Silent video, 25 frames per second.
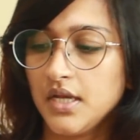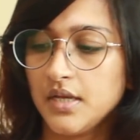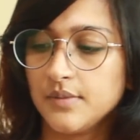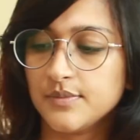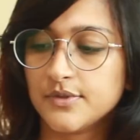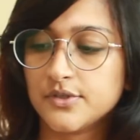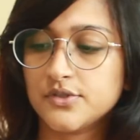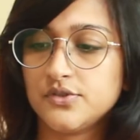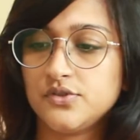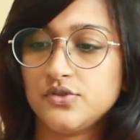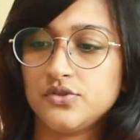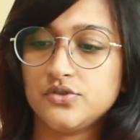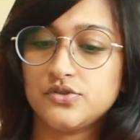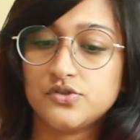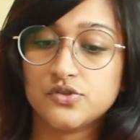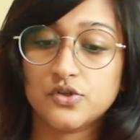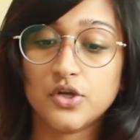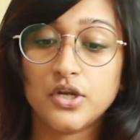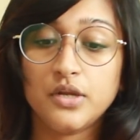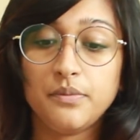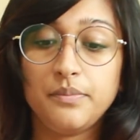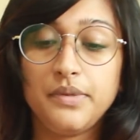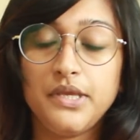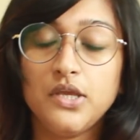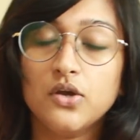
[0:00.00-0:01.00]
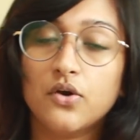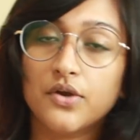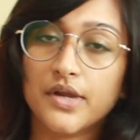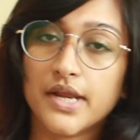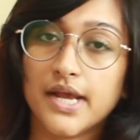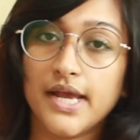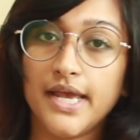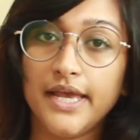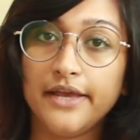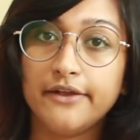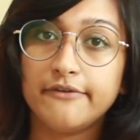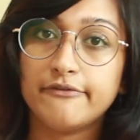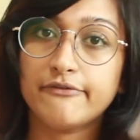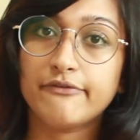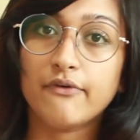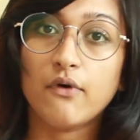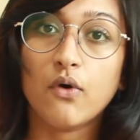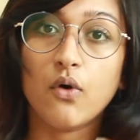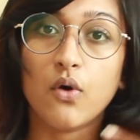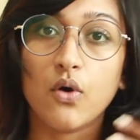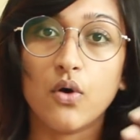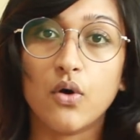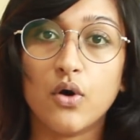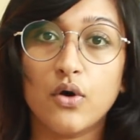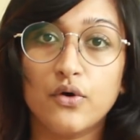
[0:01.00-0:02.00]
because it's going to be on your head
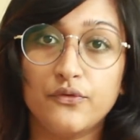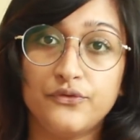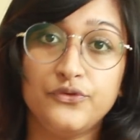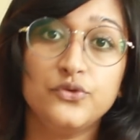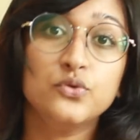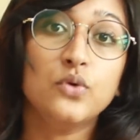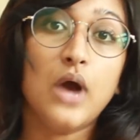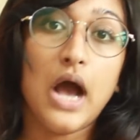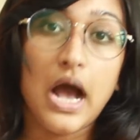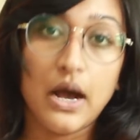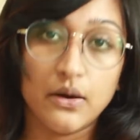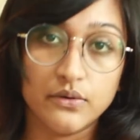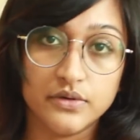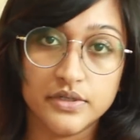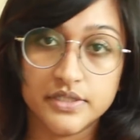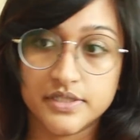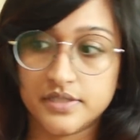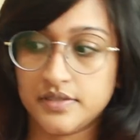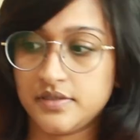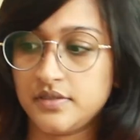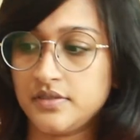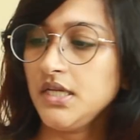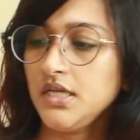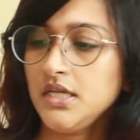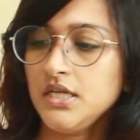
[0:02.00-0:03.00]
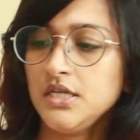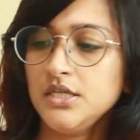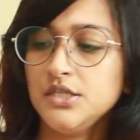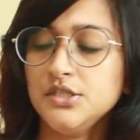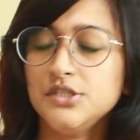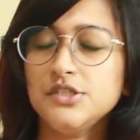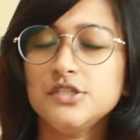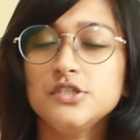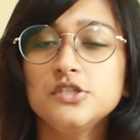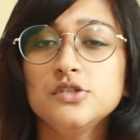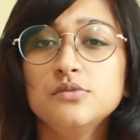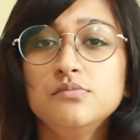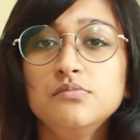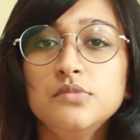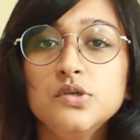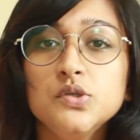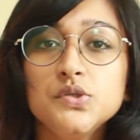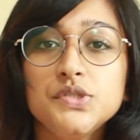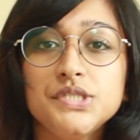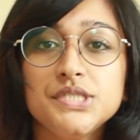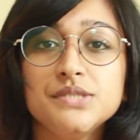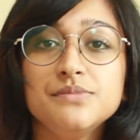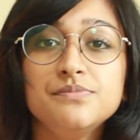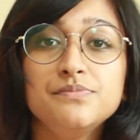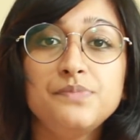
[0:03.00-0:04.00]
for a few hours. So the
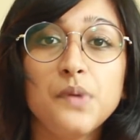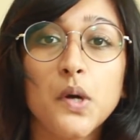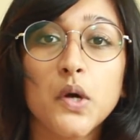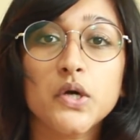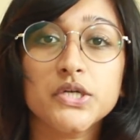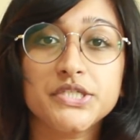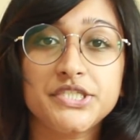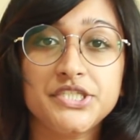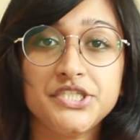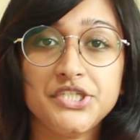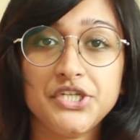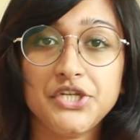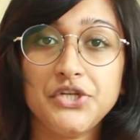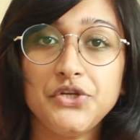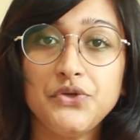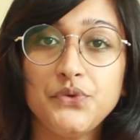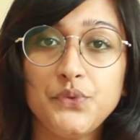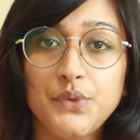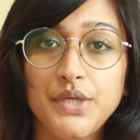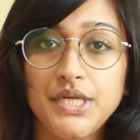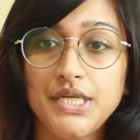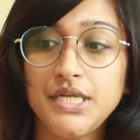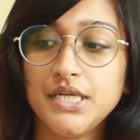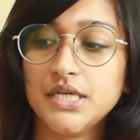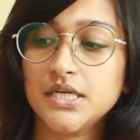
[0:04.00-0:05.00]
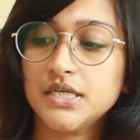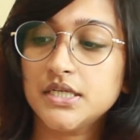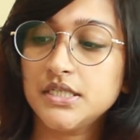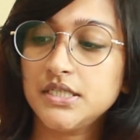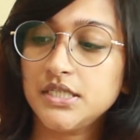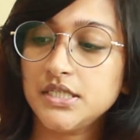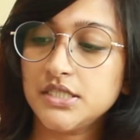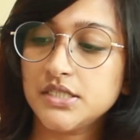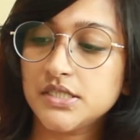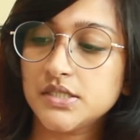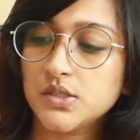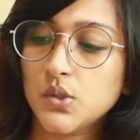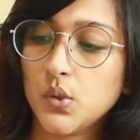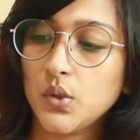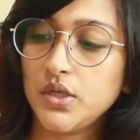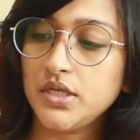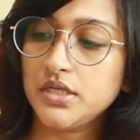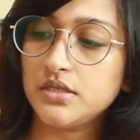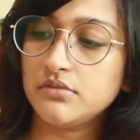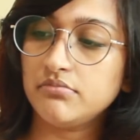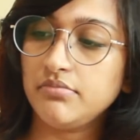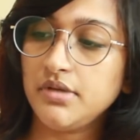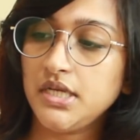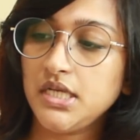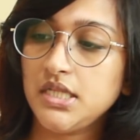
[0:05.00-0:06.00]
most important ingredient is going
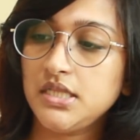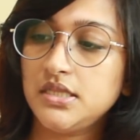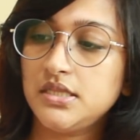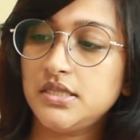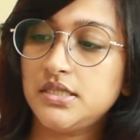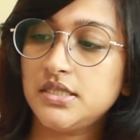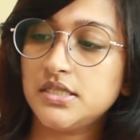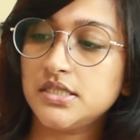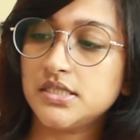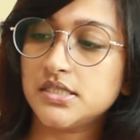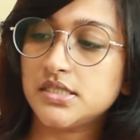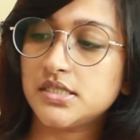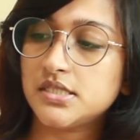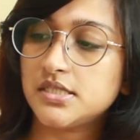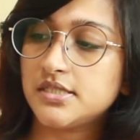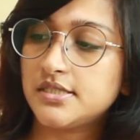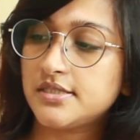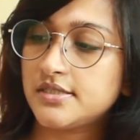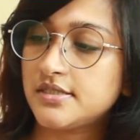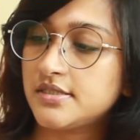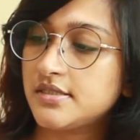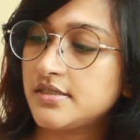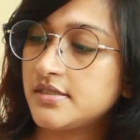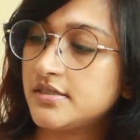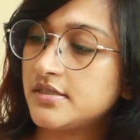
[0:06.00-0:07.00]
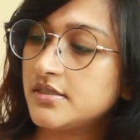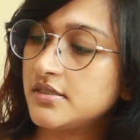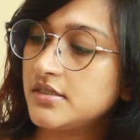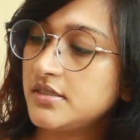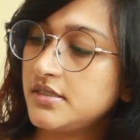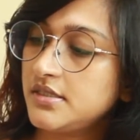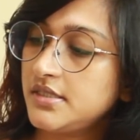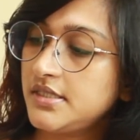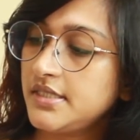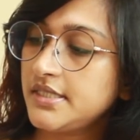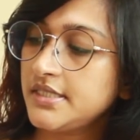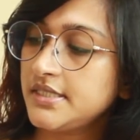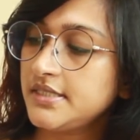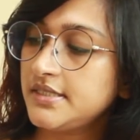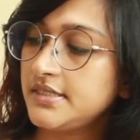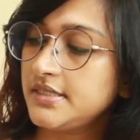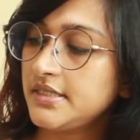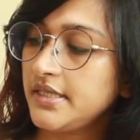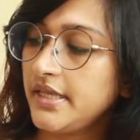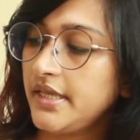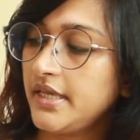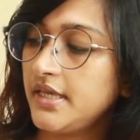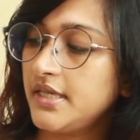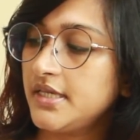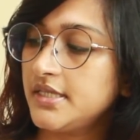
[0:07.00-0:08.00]
to be this.
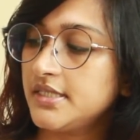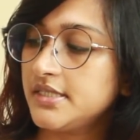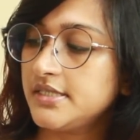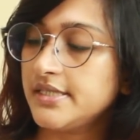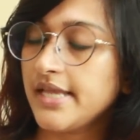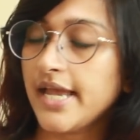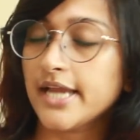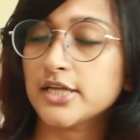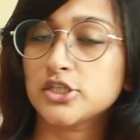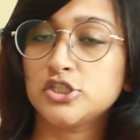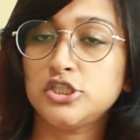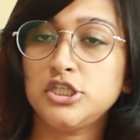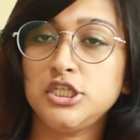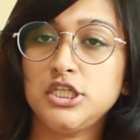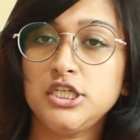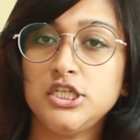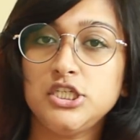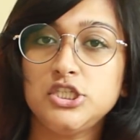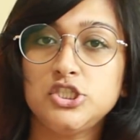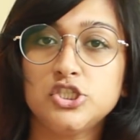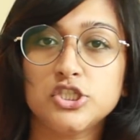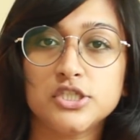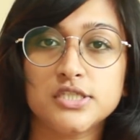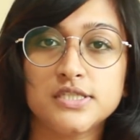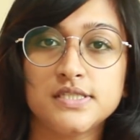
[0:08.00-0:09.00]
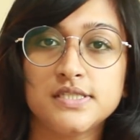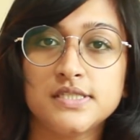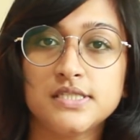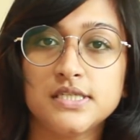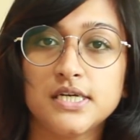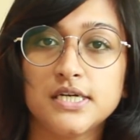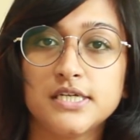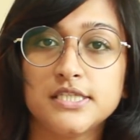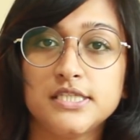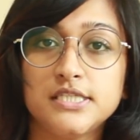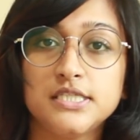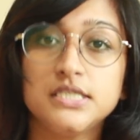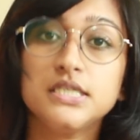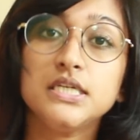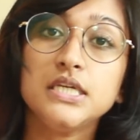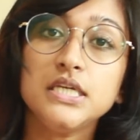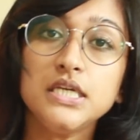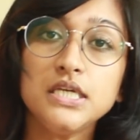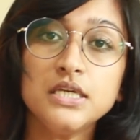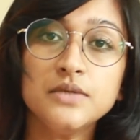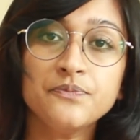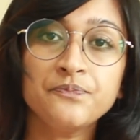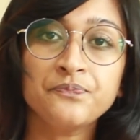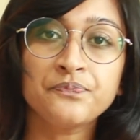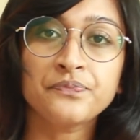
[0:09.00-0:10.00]
This is actually just
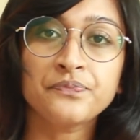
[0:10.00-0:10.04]
tea.